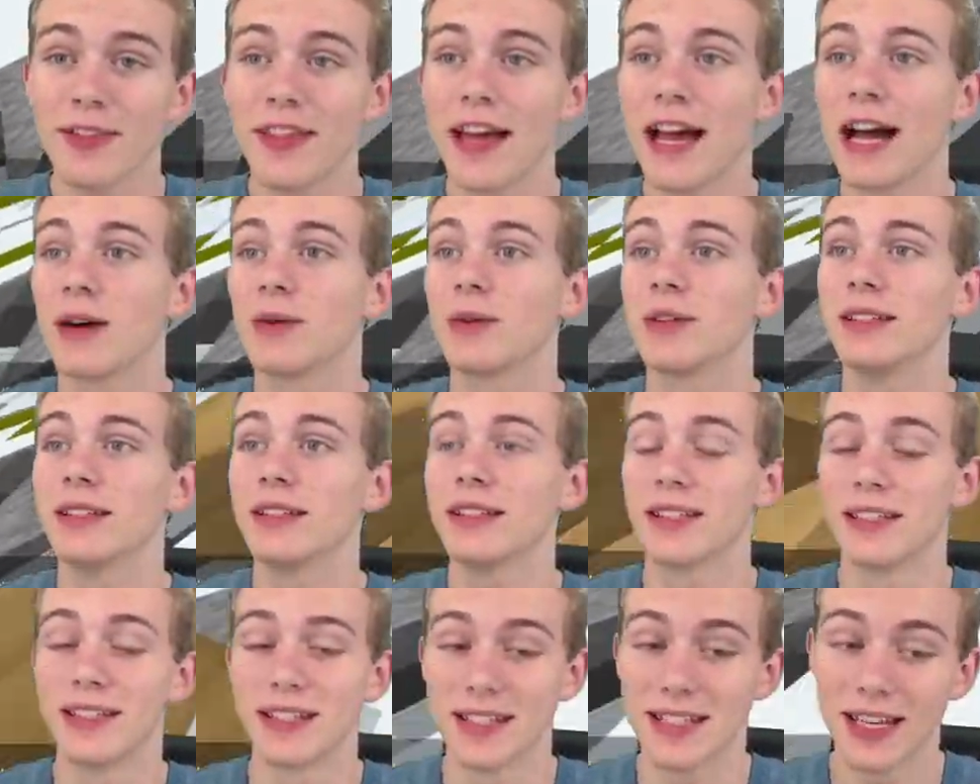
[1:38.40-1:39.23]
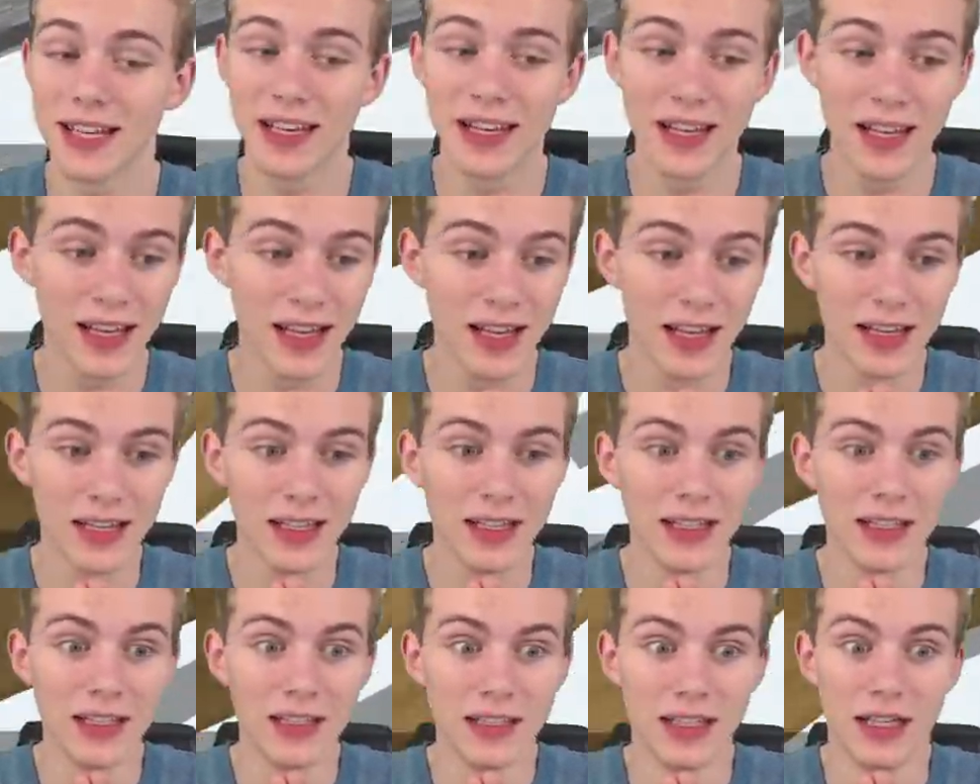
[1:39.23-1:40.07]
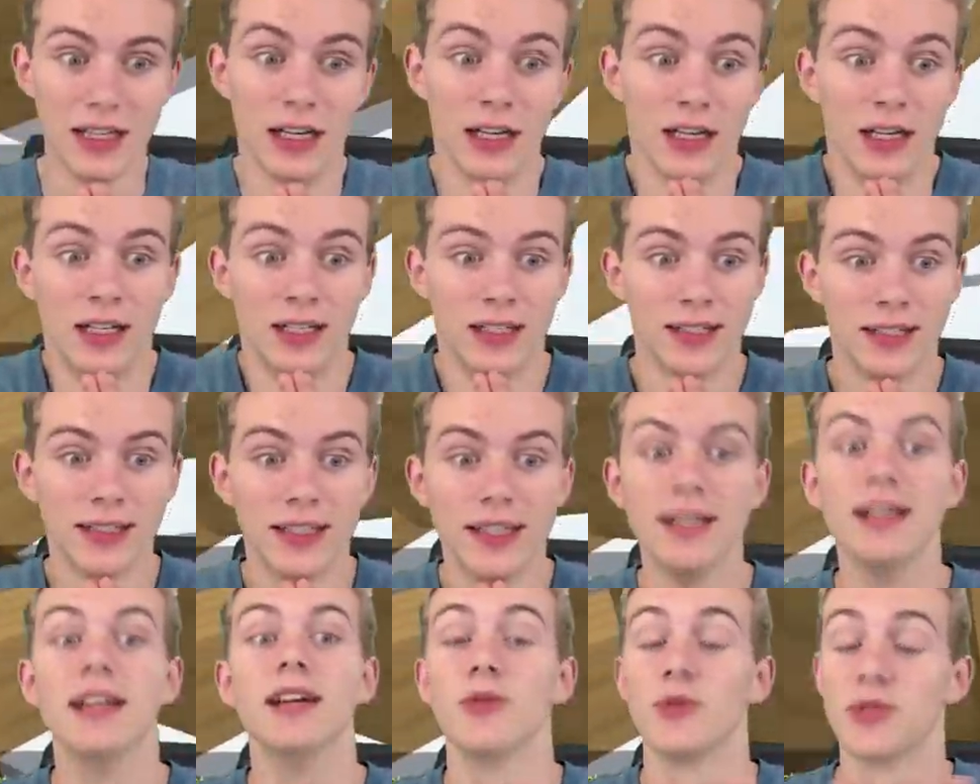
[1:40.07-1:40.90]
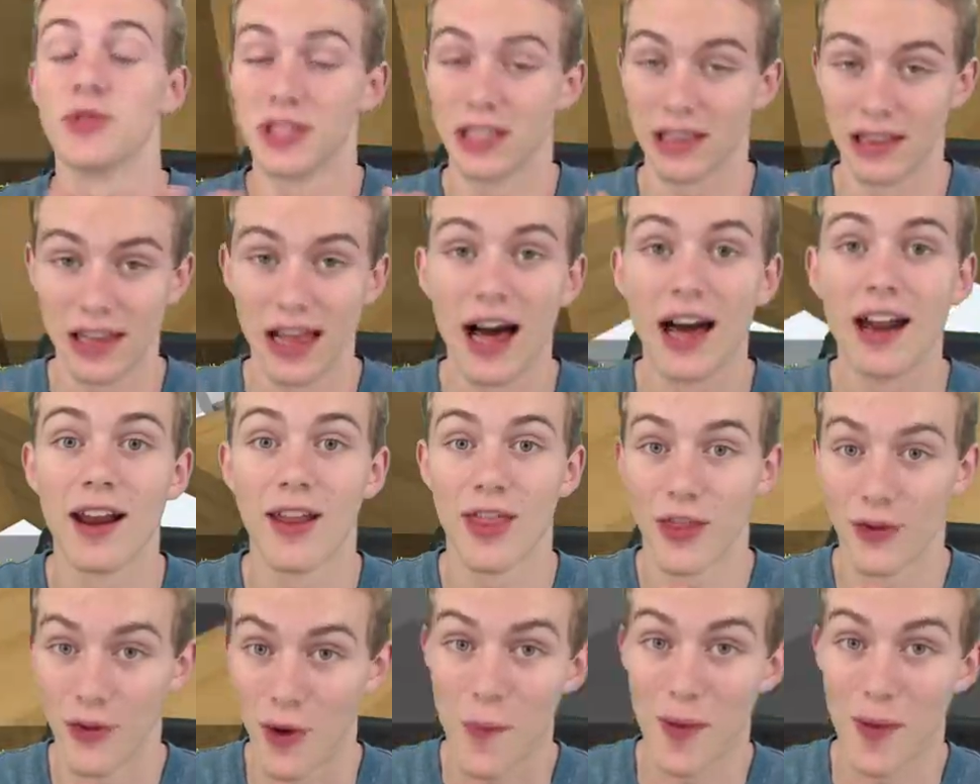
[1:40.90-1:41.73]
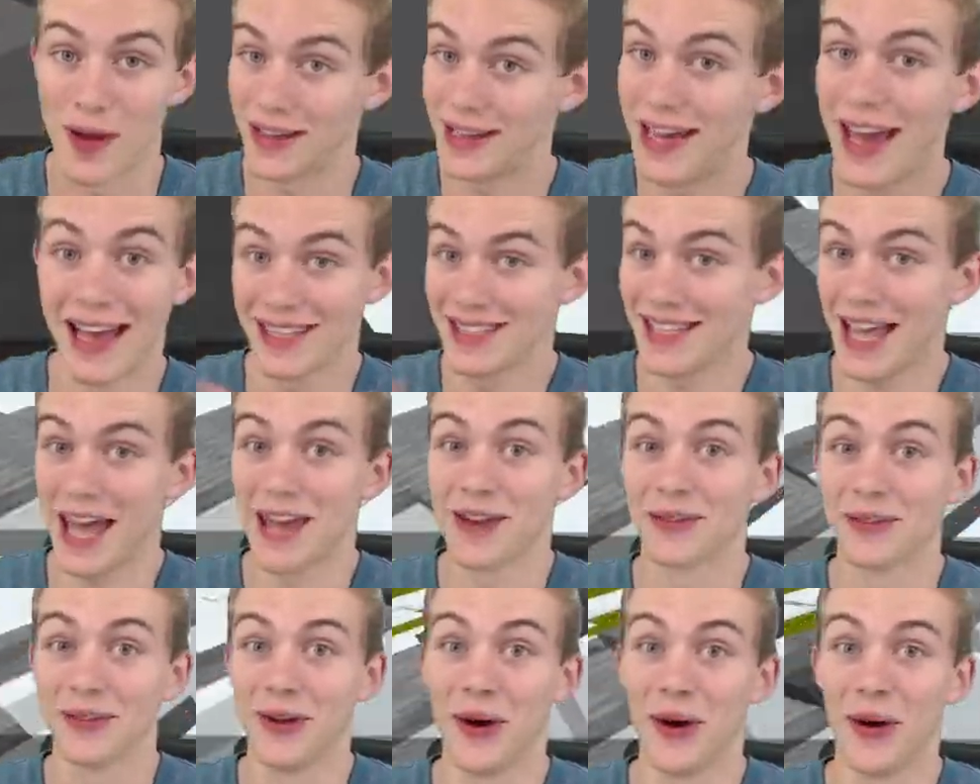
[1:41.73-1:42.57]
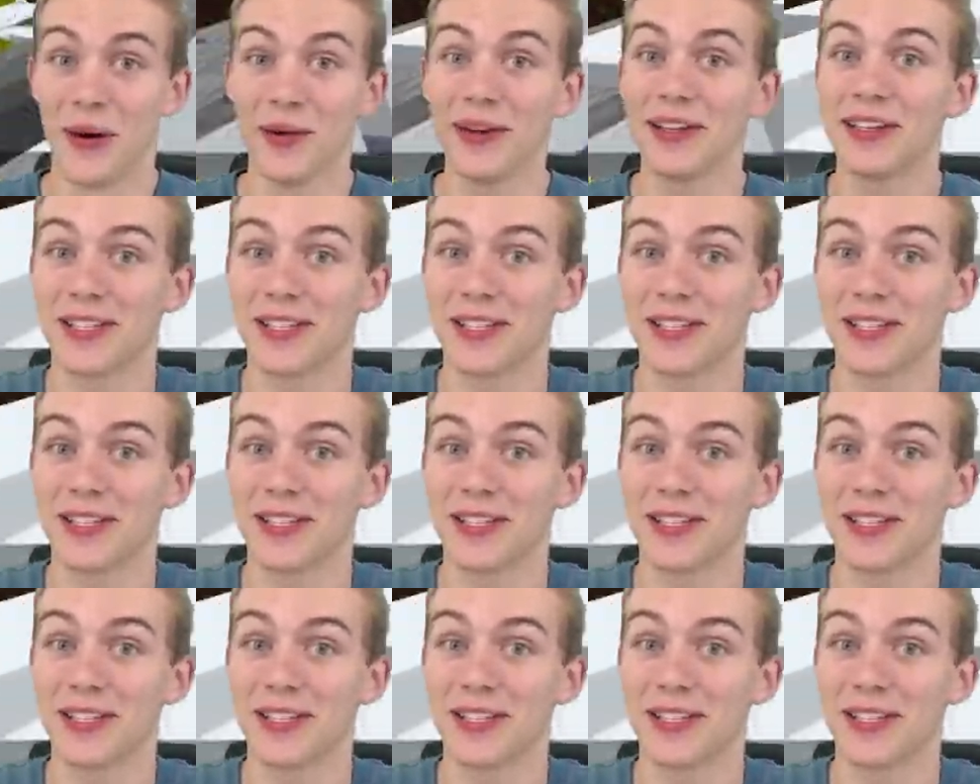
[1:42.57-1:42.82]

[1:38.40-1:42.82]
that one because it was a lot of throw up, I guess. I don't know. It